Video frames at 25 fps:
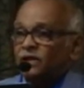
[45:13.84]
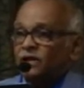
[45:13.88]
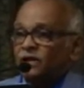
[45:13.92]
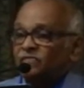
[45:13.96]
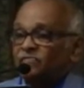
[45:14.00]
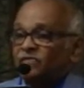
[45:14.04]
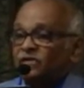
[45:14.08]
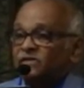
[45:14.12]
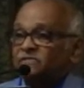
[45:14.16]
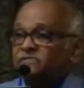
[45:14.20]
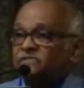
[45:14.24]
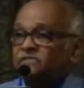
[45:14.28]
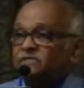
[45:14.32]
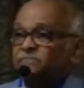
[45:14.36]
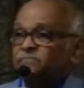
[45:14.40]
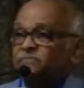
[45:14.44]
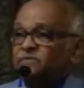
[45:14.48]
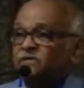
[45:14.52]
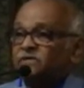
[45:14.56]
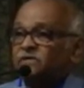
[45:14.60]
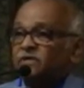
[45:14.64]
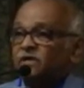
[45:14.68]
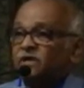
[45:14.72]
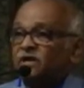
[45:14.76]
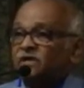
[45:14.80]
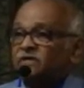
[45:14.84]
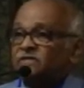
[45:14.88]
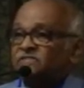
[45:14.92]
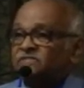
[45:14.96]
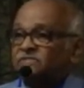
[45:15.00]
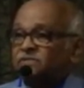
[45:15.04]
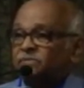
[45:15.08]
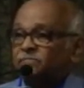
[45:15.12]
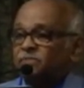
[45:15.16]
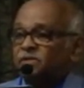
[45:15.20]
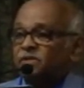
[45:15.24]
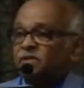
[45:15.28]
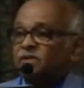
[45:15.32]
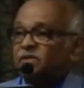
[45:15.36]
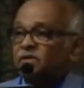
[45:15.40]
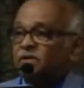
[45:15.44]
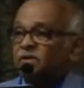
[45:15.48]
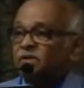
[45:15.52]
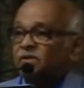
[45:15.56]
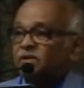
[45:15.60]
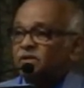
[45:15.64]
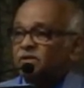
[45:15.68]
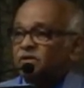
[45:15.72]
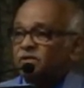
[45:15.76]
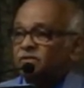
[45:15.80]
have accepted the concept
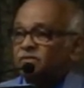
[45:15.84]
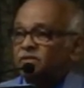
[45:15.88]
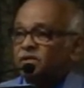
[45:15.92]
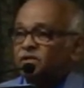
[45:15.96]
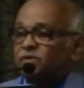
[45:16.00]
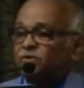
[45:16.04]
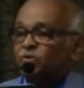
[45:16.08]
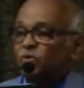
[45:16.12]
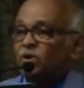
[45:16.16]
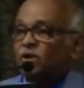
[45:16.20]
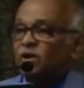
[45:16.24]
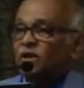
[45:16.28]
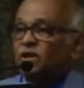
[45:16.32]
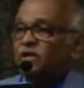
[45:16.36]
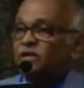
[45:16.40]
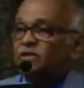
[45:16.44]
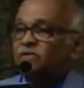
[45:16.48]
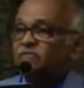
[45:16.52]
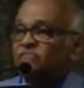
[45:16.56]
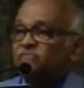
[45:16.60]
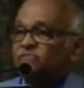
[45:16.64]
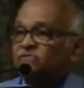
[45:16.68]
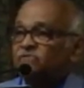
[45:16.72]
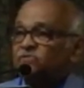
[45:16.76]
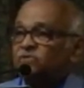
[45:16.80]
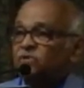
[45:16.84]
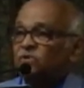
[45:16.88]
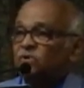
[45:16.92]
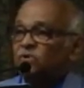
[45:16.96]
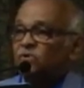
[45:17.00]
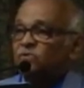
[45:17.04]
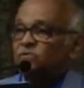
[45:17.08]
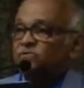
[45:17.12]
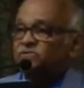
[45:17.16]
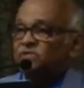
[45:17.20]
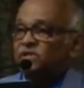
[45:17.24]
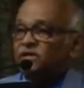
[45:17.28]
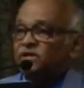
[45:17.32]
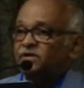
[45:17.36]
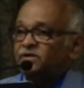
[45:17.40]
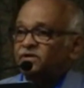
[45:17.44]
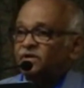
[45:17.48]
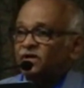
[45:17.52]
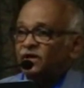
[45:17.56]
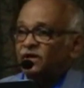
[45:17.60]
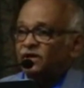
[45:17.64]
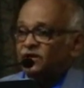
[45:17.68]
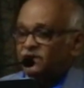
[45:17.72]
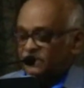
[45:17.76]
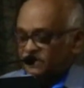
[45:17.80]
that your life is closely
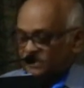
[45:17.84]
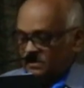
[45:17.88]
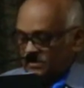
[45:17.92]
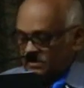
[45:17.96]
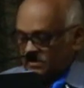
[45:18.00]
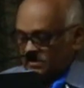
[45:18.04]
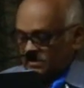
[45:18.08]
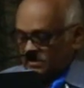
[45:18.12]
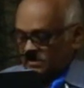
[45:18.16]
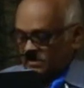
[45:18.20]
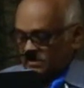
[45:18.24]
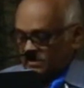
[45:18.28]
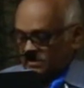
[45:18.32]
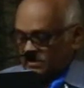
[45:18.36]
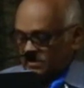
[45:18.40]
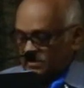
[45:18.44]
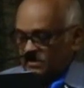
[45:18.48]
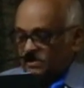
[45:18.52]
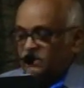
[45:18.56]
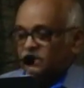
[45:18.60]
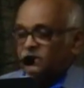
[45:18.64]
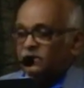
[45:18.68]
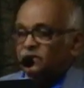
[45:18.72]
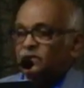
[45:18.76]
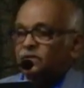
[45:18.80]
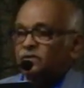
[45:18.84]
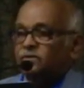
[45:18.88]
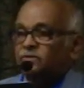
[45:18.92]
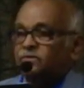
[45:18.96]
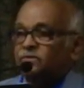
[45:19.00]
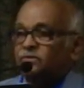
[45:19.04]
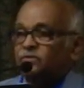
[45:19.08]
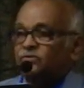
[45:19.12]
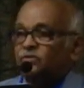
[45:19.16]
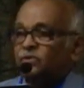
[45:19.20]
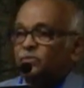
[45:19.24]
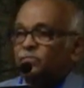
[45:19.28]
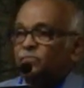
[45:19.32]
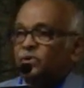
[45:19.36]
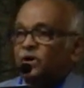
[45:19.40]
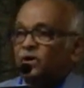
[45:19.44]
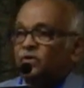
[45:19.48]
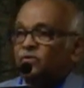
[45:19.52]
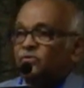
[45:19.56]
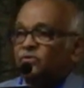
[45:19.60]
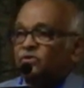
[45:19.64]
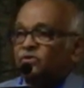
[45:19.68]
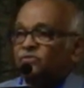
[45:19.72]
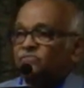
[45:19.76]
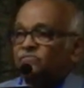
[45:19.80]
tied to the
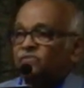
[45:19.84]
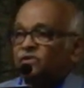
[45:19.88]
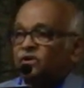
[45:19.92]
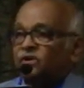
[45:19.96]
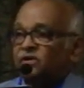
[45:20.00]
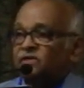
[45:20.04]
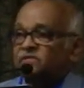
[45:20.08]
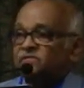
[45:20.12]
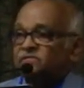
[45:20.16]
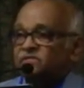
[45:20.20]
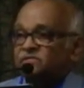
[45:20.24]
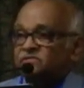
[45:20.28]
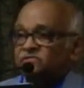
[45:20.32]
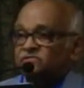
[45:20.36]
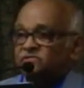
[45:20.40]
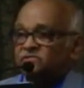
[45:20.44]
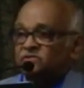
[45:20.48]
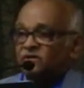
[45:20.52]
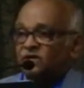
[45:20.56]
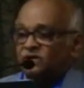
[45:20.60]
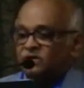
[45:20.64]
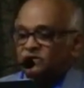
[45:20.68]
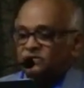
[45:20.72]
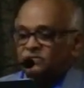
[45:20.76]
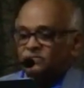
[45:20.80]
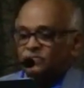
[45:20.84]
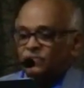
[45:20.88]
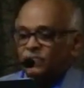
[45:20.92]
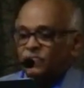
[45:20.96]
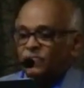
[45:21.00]
power of the rising sun.